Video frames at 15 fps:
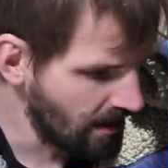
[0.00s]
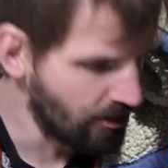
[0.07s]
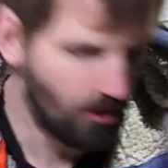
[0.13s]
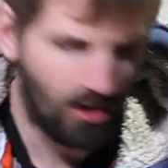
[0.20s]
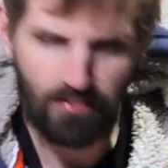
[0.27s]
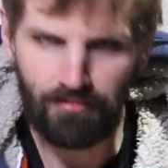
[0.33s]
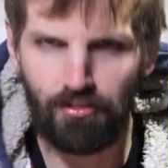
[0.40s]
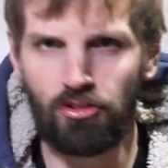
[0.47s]

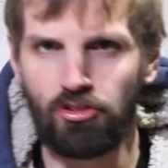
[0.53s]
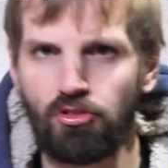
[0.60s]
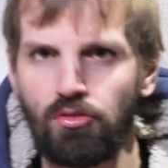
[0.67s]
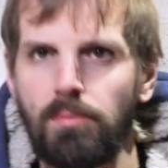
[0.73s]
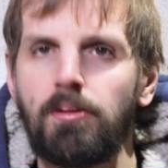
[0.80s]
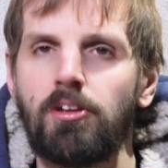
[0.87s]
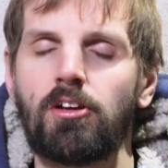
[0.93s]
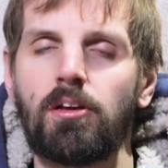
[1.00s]
Not for a
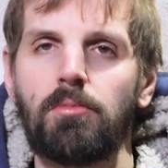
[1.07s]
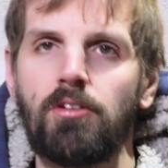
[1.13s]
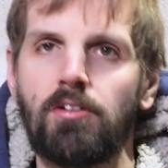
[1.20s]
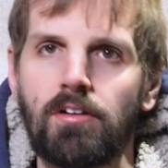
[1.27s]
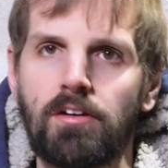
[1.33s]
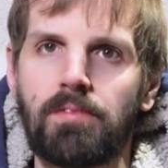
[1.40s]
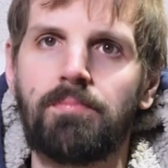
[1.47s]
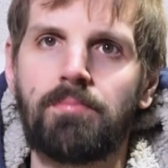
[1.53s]
streaming
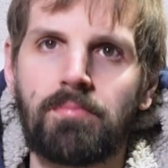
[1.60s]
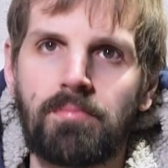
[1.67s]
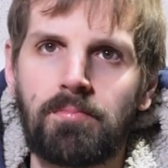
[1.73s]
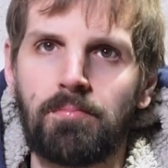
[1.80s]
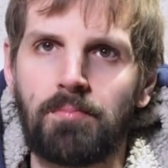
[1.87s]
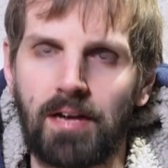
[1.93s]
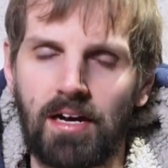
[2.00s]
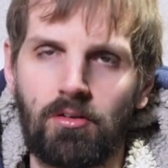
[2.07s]
computer,
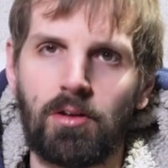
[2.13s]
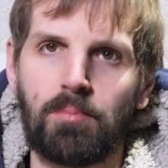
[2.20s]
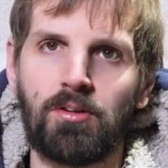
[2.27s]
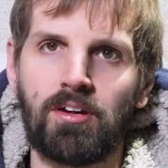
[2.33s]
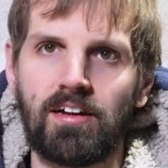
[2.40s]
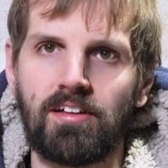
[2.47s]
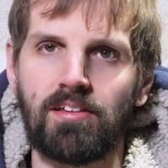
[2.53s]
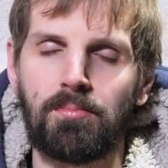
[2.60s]
but I want to put
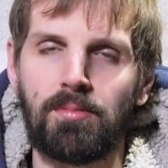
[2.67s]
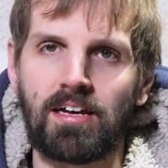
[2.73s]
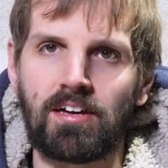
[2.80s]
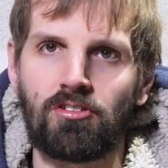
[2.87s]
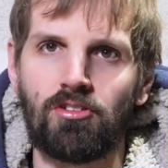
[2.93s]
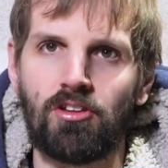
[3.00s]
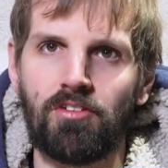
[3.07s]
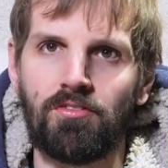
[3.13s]
it as a Plex
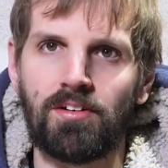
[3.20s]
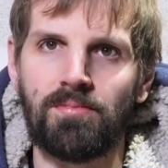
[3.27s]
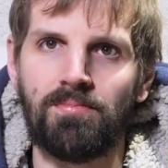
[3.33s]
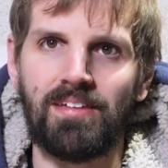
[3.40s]
server.